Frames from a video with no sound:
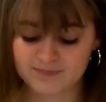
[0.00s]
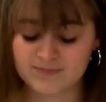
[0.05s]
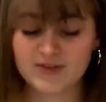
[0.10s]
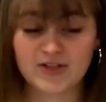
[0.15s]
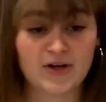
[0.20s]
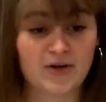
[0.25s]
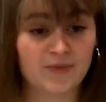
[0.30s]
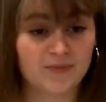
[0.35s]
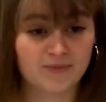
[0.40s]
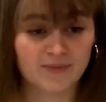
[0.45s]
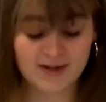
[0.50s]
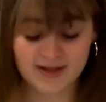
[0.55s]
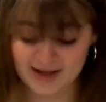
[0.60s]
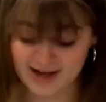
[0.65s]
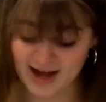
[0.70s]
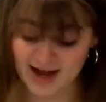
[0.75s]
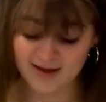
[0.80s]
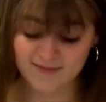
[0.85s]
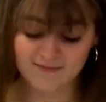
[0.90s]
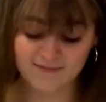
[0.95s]
No,
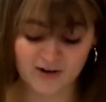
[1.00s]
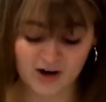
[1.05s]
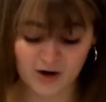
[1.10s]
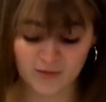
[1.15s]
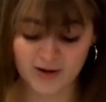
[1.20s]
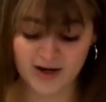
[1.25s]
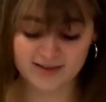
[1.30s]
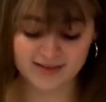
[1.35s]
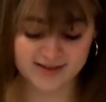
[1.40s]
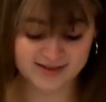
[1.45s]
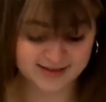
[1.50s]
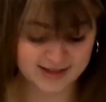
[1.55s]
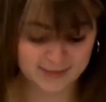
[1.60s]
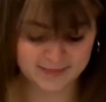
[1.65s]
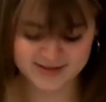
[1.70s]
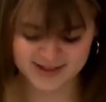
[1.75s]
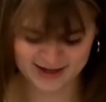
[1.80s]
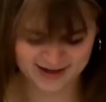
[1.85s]
I am far away at the same